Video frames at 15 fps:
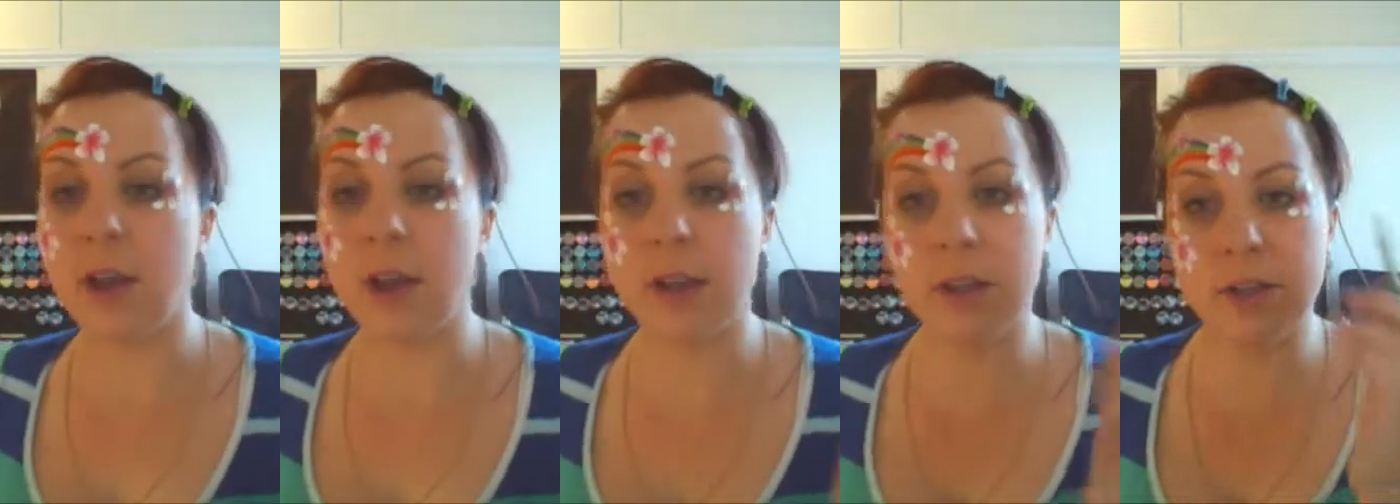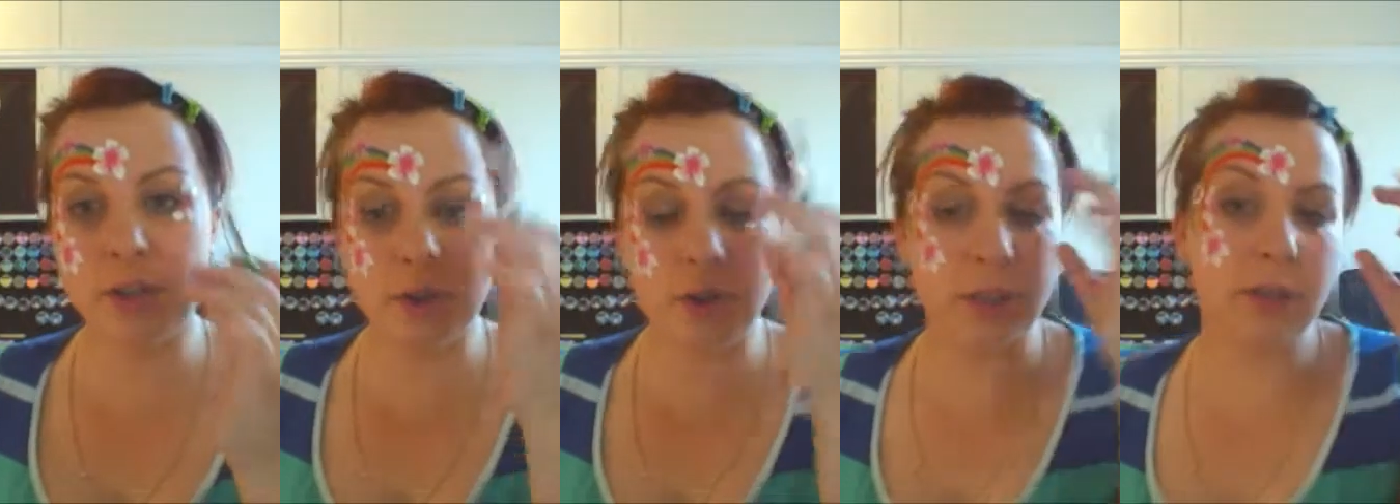I like
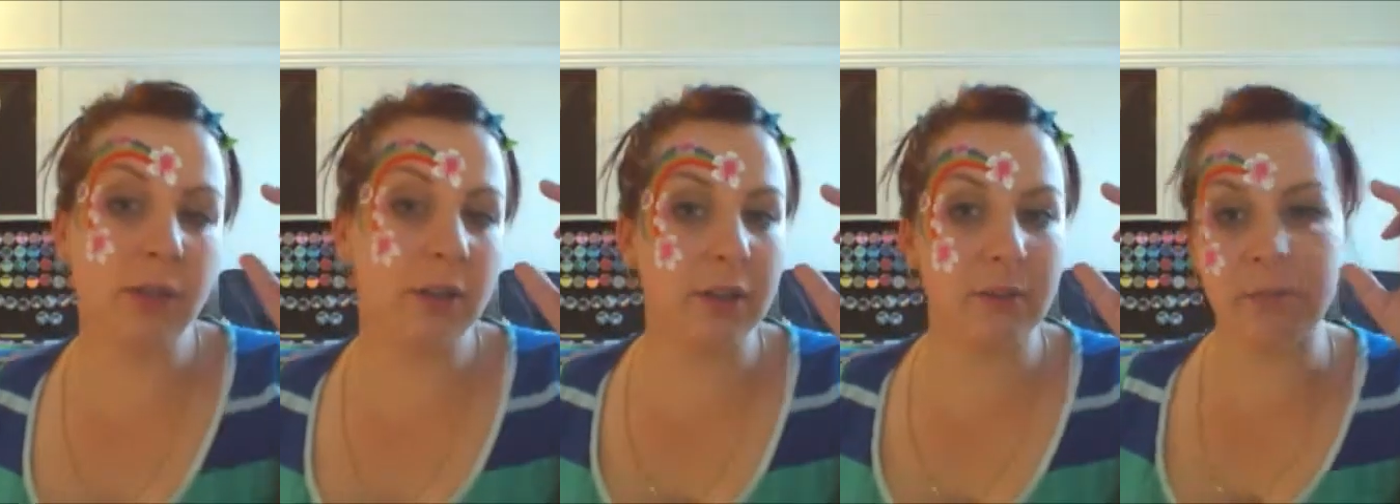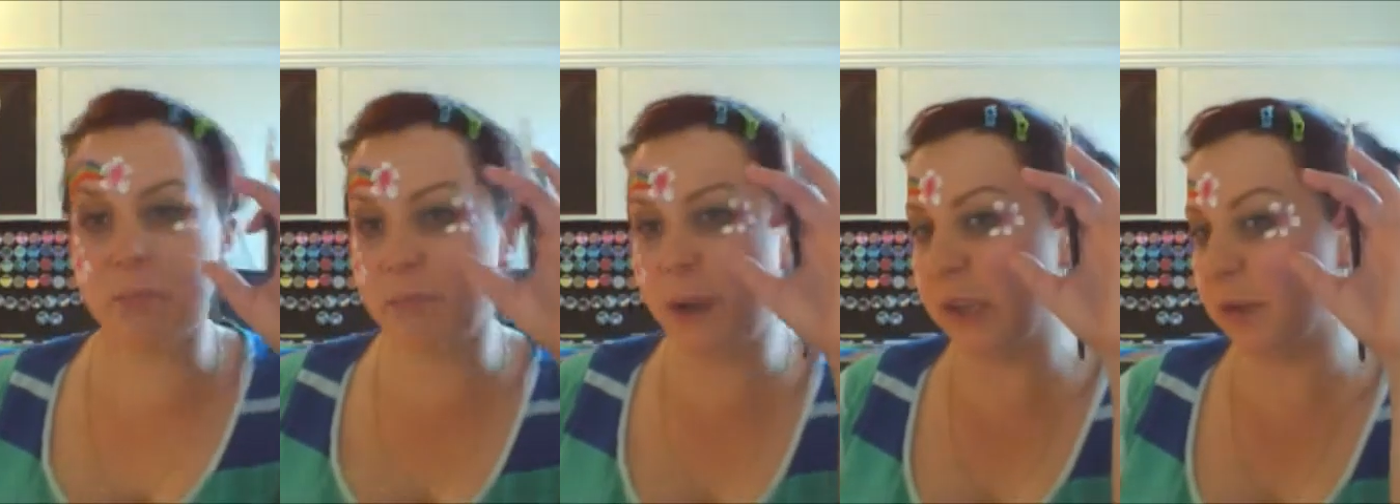to do a little
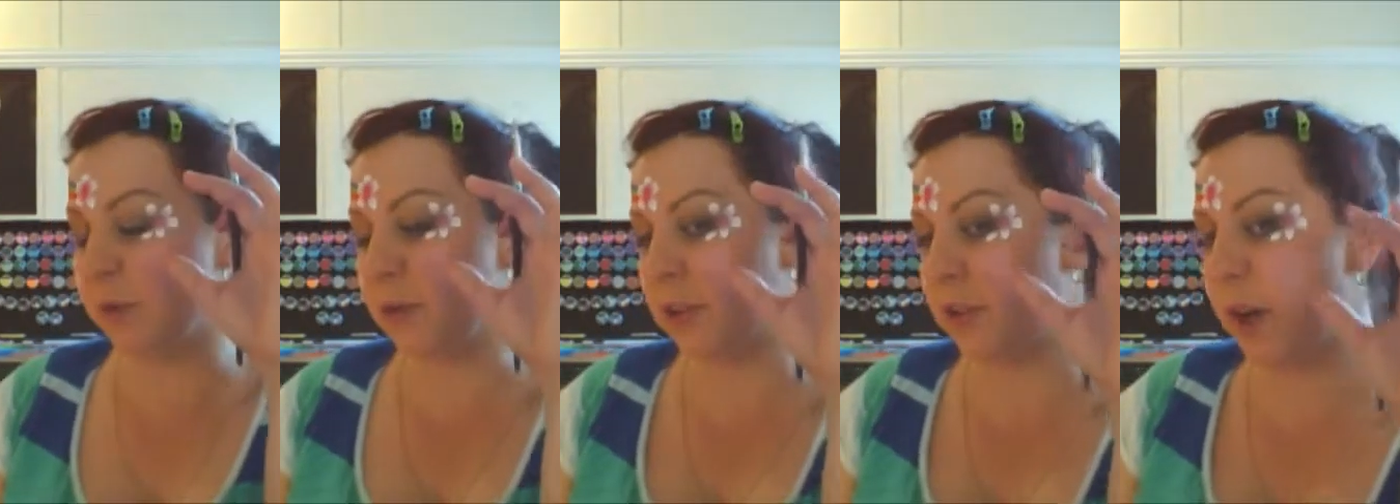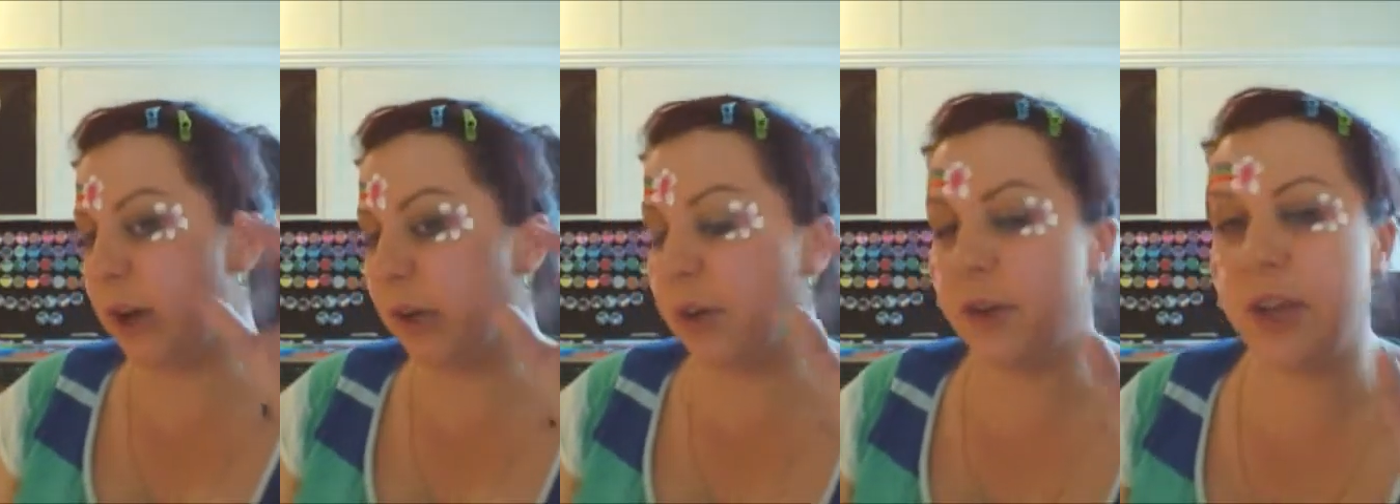petal
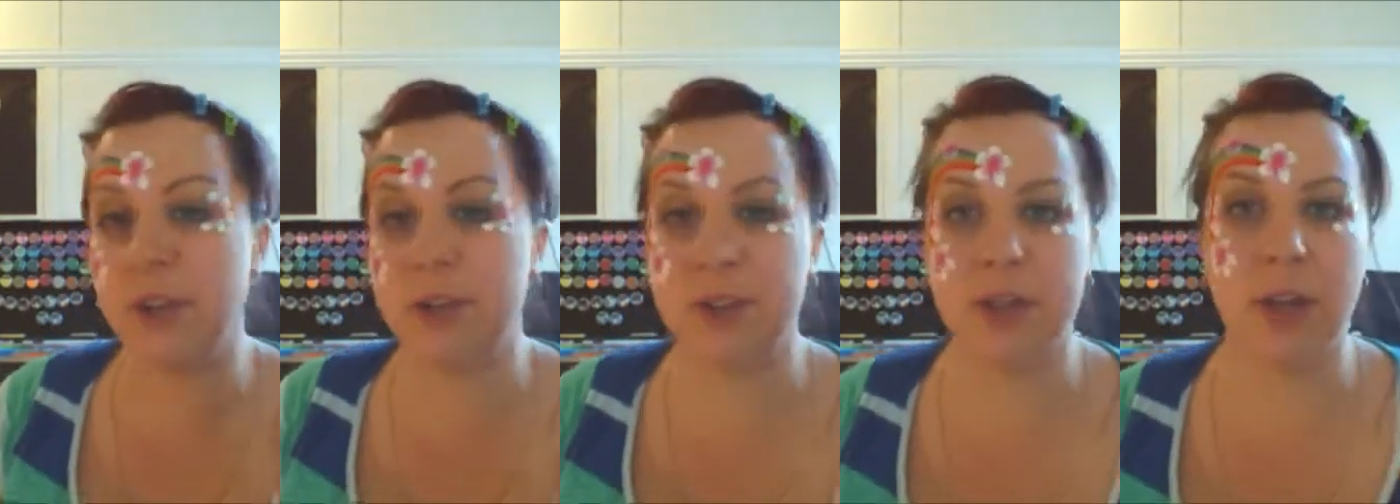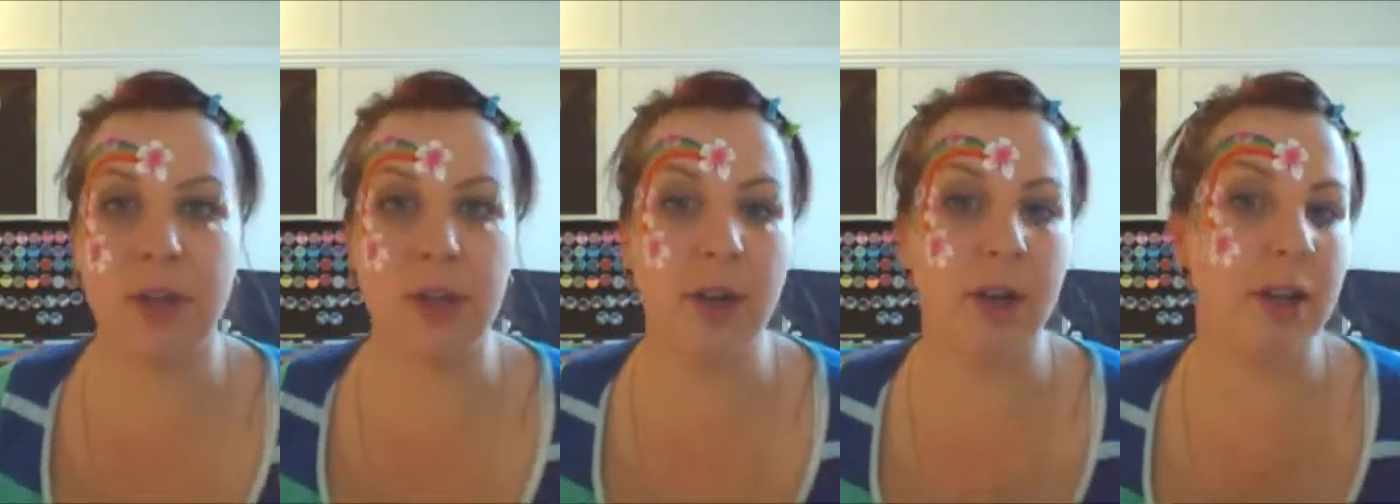design on the other side
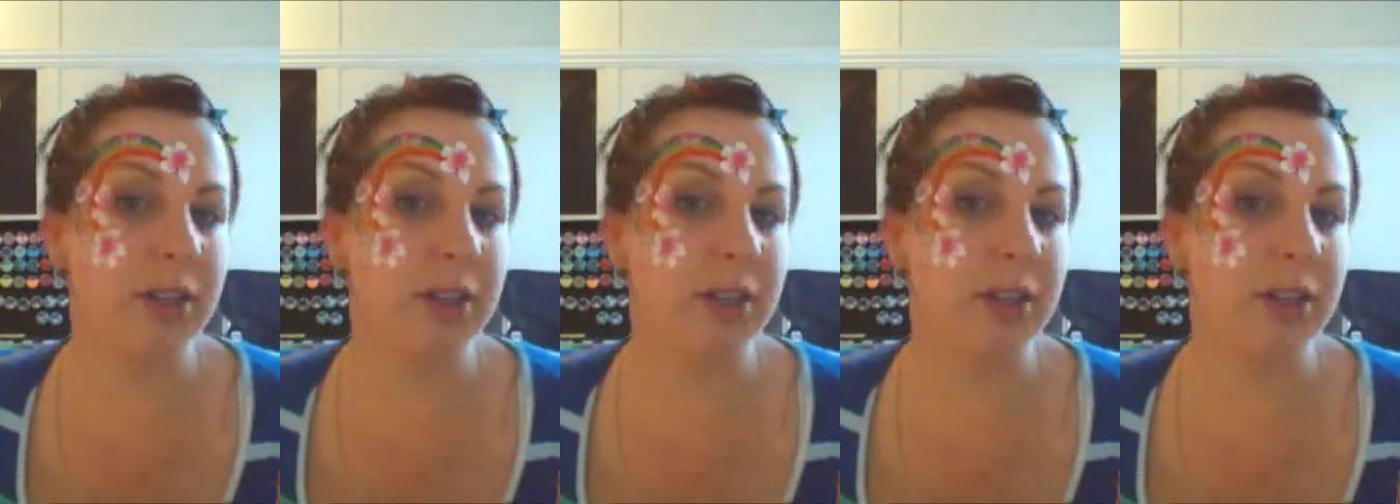of the eye,